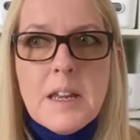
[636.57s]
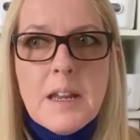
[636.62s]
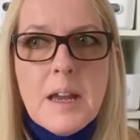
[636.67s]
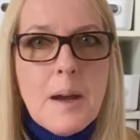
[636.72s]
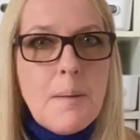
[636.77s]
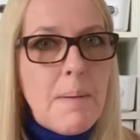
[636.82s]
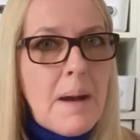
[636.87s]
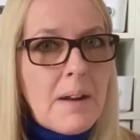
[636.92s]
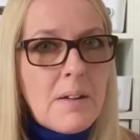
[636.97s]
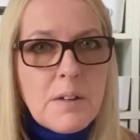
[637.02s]

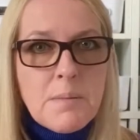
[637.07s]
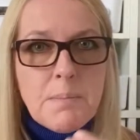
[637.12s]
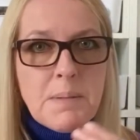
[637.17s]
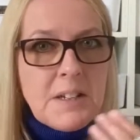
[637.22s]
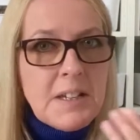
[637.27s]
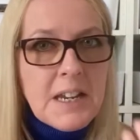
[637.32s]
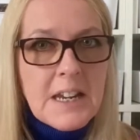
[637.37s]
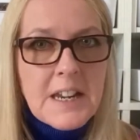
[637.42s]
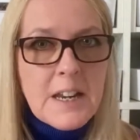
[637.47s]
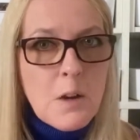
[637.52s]
about a
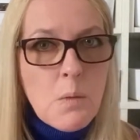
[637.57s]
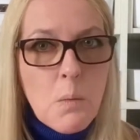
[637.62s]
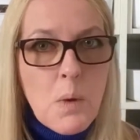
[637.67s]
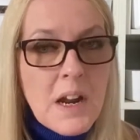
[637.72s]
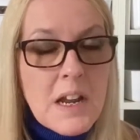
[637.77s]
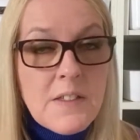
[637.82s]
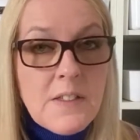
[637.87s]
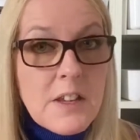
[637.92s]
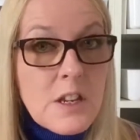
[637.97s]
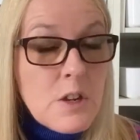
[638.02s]
particular
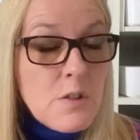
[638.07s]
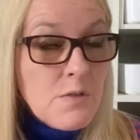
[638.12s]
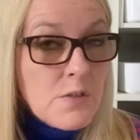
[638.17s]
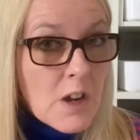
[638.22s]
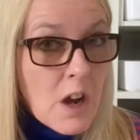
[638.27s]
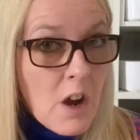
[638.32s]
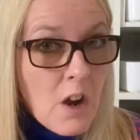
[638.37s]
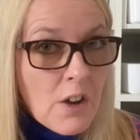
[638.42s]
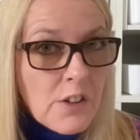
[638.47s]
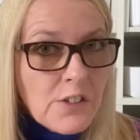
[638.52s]
way that you've
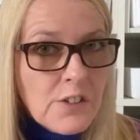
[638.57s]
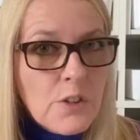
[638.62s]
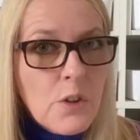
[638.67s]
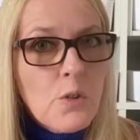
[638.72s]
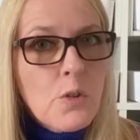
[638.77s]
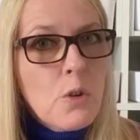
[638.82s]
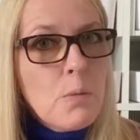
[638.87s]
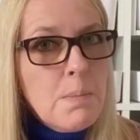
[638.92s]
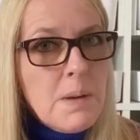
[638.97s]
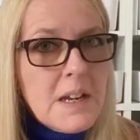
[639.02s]
cast
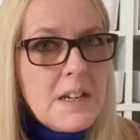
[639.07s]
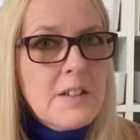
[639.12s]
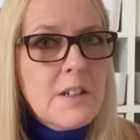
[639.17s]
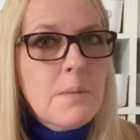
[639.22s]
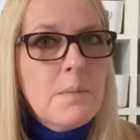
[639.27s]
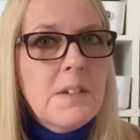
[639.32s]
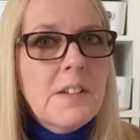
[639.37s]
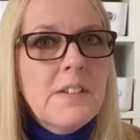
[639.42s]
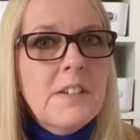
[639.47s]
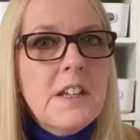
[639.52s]
on or picked
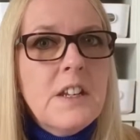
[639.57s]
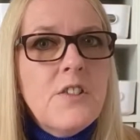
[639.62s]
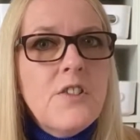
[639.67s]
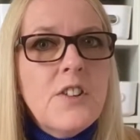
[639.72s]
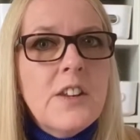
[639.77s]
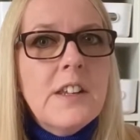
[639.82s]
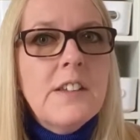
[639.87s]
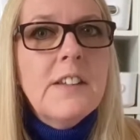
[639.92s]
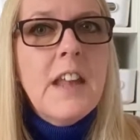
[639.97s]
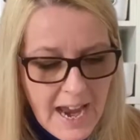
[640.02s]
up the
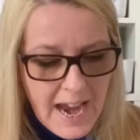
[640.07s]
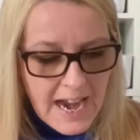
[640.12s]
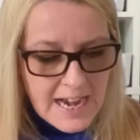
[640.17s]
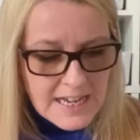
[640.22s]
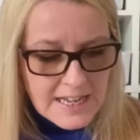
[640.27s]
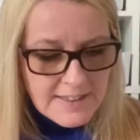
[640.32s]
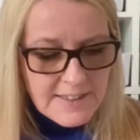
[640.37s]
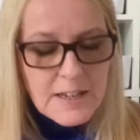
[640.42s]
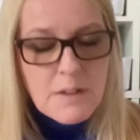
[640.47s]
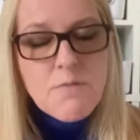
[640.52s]
stitches.
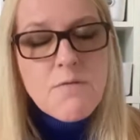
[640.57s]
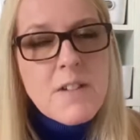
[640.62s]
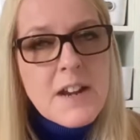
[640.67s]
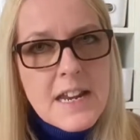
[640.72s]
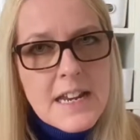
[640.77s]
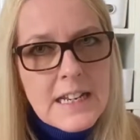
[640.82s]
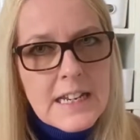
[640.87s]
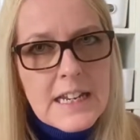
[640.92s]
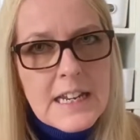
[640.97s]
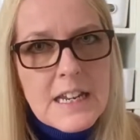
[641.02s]
Anything
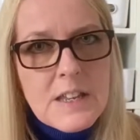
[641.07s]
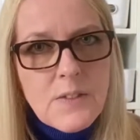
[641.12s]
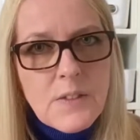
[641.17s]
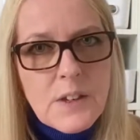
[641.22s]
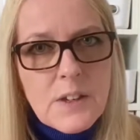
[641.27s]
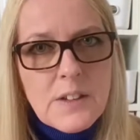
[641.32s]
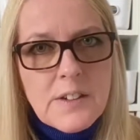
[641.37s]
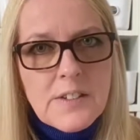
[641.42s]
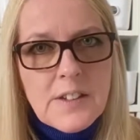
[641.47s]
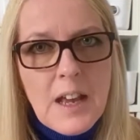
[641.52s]
really
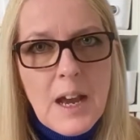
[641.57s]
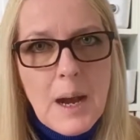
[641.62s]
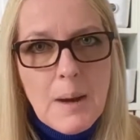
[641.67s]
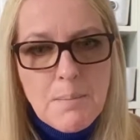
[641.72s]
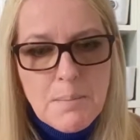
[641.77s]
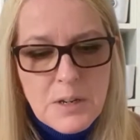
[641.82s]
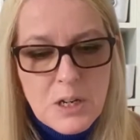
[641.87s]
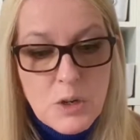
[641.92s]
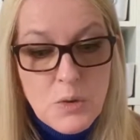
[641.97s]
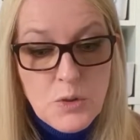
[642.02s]
that
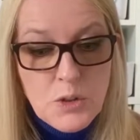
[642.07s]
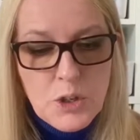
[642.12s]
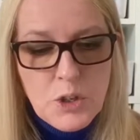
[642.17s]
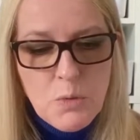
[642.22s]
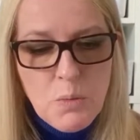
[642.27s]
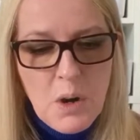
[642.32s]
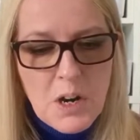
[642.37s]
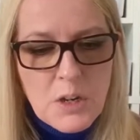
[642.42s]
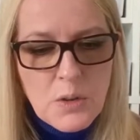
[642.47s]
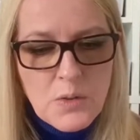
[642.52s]
you do
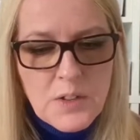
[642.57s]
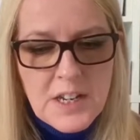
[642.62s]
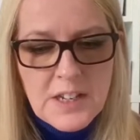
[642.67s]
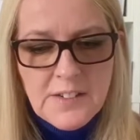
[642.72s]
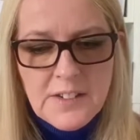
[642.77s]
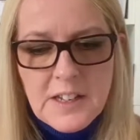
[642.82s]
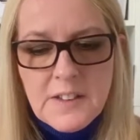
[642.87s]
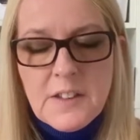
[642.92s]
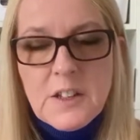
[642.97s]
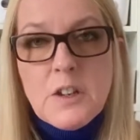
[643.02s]
while you're
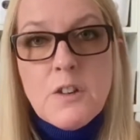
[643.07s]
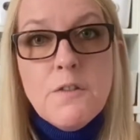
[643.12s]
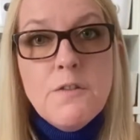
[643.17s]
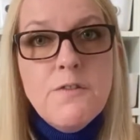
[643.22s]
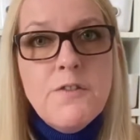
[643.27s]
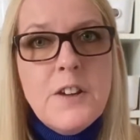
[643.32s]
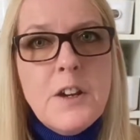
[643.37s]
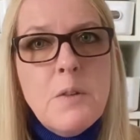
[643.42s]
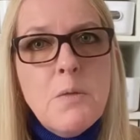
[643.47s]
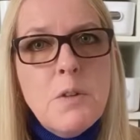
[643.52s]
knitting that you
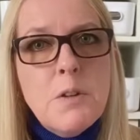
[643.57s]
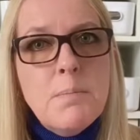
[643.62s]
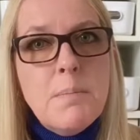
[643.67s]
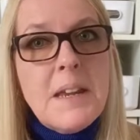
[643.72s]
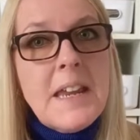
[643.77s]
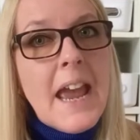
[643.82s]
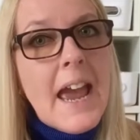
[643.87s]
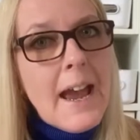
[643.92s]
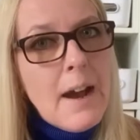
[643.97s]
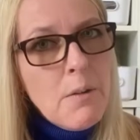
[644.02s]
feel would
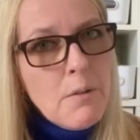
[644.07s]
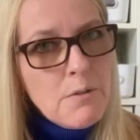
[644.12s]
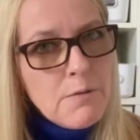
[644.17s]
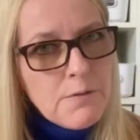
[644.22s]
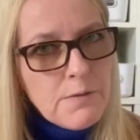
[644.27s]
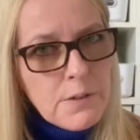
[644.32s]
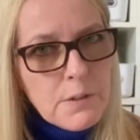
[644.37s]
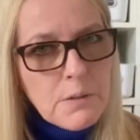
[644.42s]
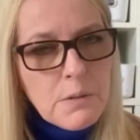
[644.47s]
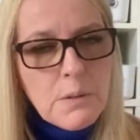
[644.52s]
be
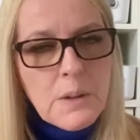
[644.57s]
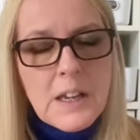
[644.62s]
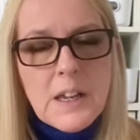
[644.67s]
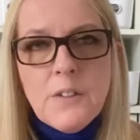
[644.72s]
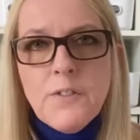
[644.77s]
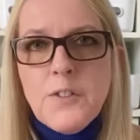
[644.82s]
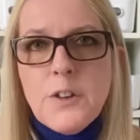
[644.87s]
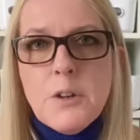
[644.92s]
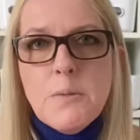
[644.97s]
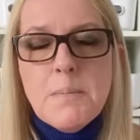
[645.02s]
helpful
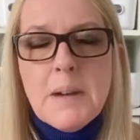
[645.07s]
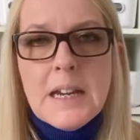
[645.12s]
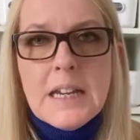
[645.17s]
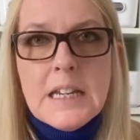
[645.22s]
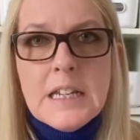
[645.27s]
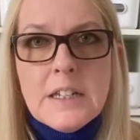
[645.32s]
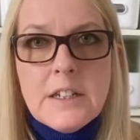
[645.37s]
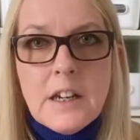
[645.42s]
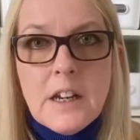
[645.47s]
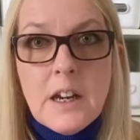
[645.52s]
if you
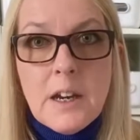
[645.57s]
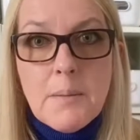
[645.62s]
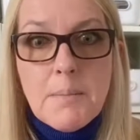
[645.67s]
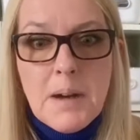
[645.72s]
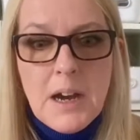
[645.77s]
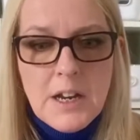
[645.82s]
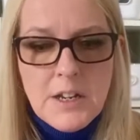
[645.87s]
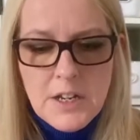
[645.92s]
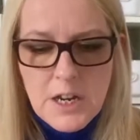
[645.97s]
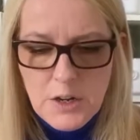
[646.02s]
made
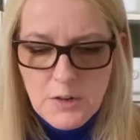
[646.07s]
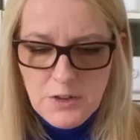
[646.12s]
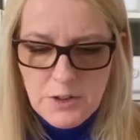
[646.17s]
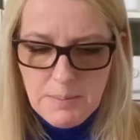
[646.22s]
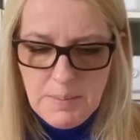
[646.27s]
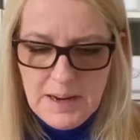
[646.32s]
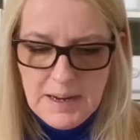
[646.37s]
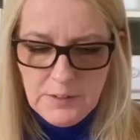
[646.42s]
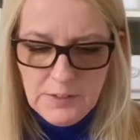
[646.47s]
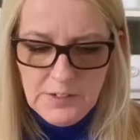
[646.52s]
a note
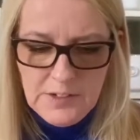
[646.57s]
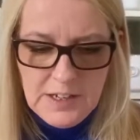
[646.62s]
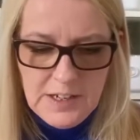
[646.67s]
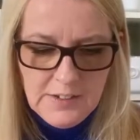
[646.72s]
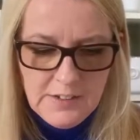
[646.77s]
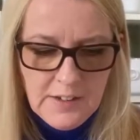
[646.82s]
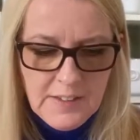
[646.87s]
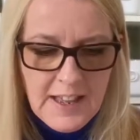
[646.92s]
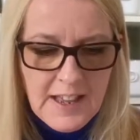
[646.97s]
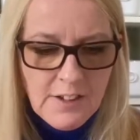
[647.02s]
about
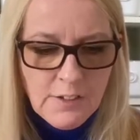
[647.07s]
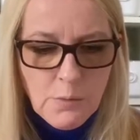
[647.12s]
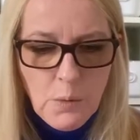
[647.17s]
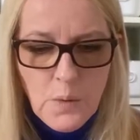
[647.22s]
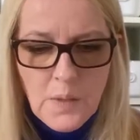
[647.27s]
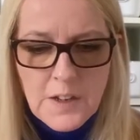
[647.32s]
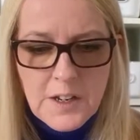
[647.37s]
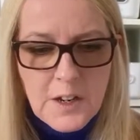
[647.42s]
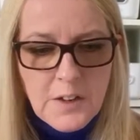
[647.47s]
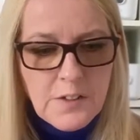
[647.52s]
it. So that's
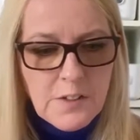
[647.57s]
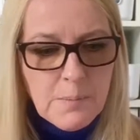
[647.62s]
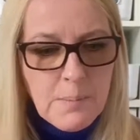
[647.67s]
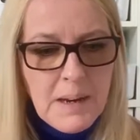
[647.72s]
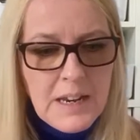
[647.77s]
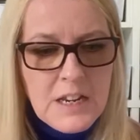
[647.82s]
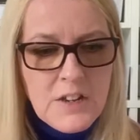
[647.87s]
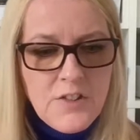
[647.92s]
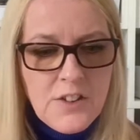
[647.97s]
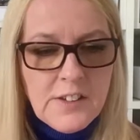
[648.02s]
what the notes
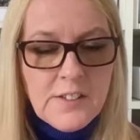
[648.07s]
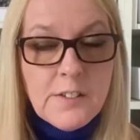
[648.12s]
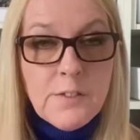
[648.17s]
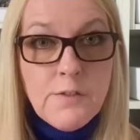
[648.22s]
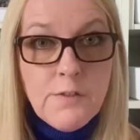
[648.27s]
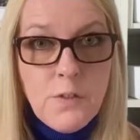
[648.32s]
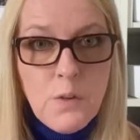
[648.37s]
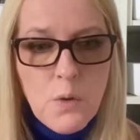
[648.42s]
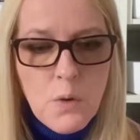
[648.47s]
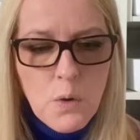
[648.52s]
pages are
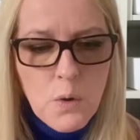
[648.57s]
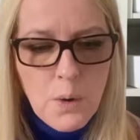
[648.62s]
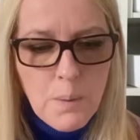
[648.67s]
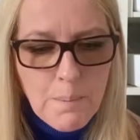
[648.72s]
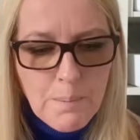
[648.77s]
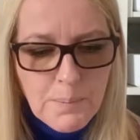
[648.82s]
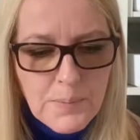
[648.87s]
for.